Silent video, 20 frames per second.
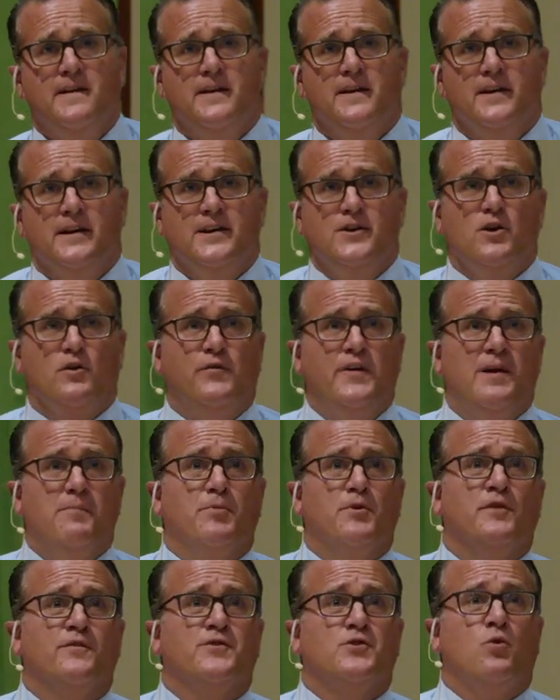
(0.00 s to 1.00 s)
in
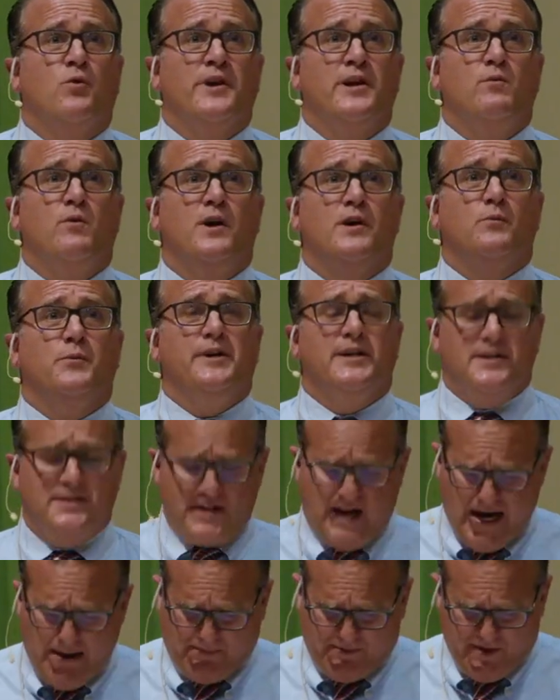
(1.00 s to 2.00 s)
November of 21, we
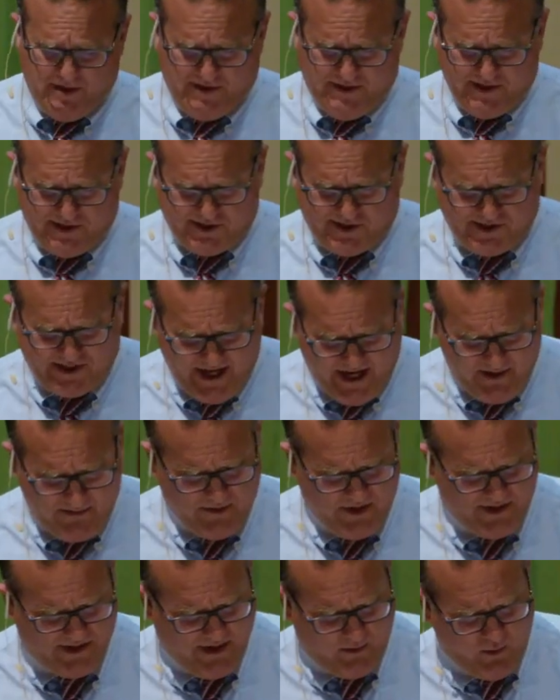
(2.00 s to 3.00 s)
adopted this
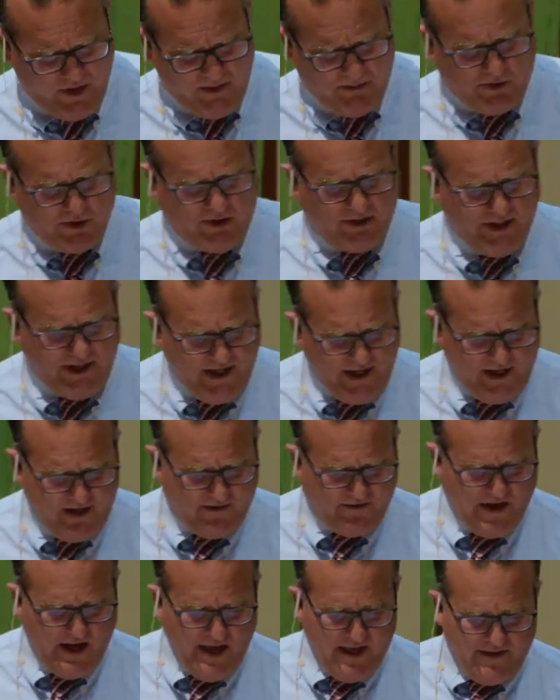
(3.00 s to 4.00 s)
statement that we
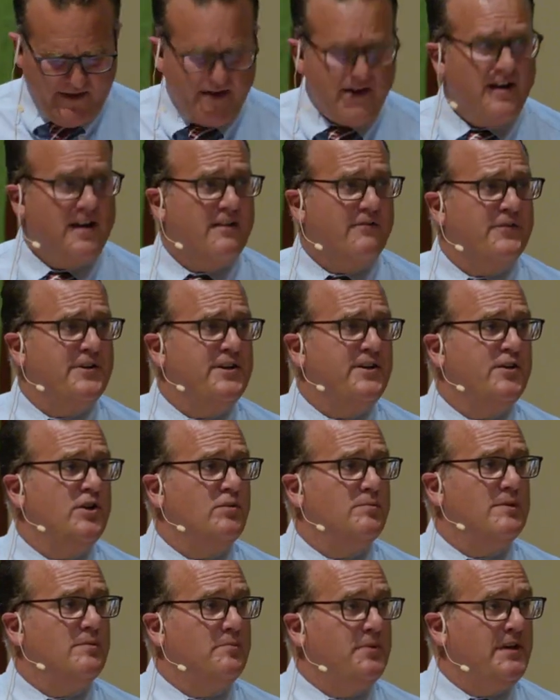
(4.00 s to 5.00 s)
believe that every
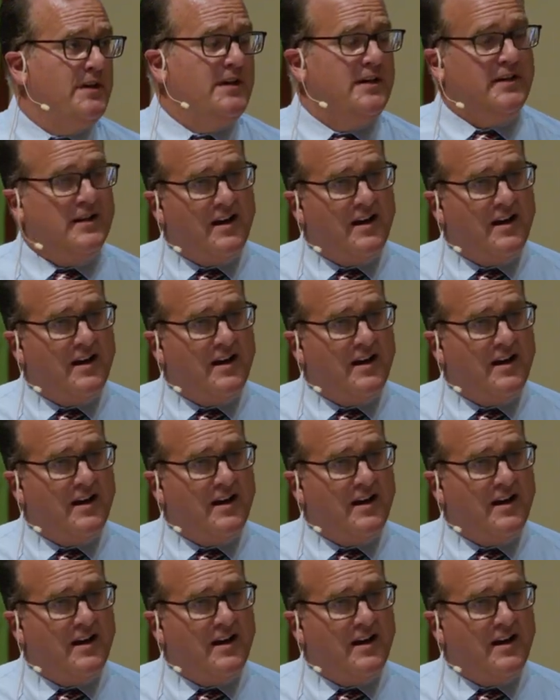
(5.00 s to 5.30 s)
human being,